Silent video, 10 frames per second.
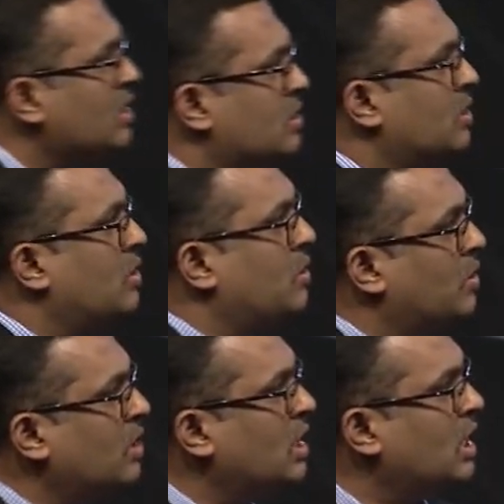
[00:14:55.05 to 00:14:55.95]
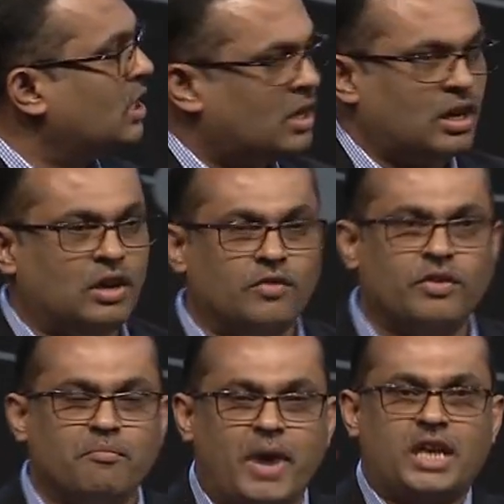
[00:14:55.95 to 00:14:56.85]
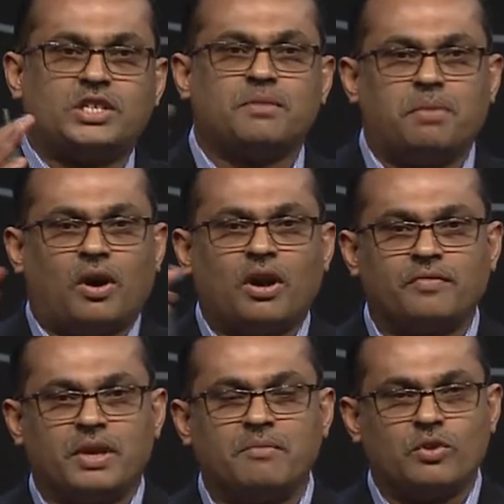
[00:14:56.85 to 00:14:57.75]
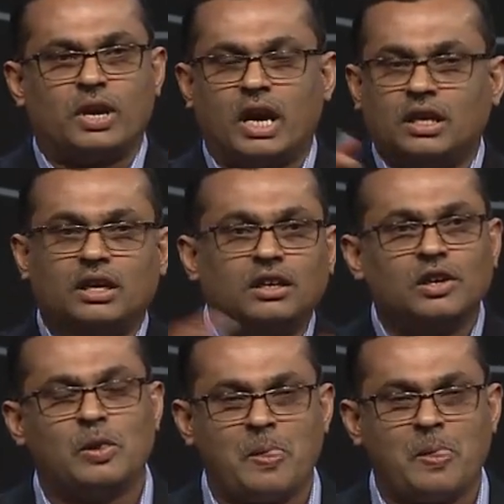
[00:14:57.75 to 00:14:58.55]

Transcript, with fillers: So if you mash up all of them together,